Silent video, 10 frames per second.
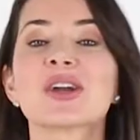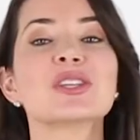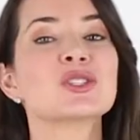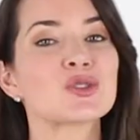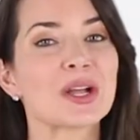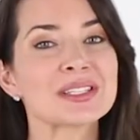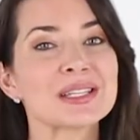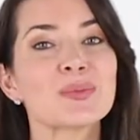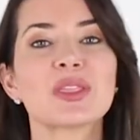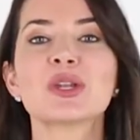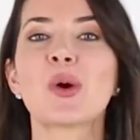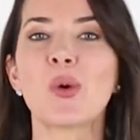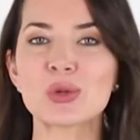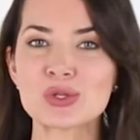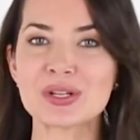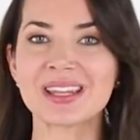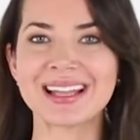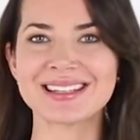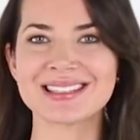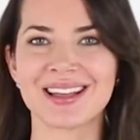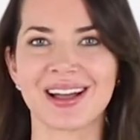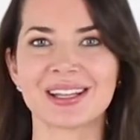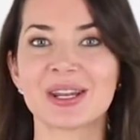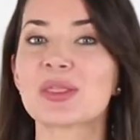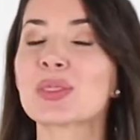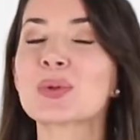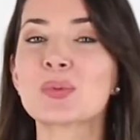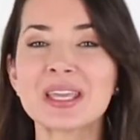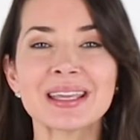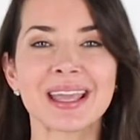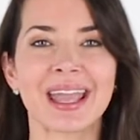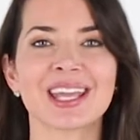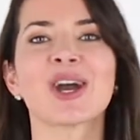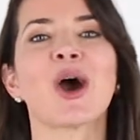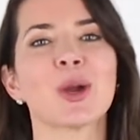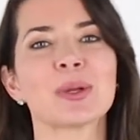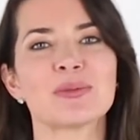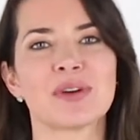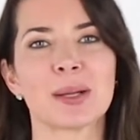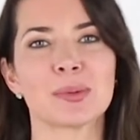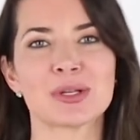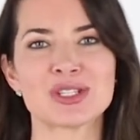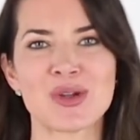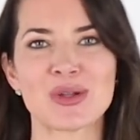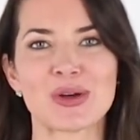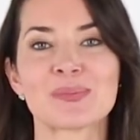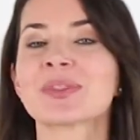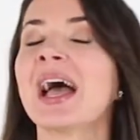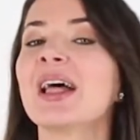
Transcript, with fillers: Constructed with an ultra-light design, 3K carbon fiber material,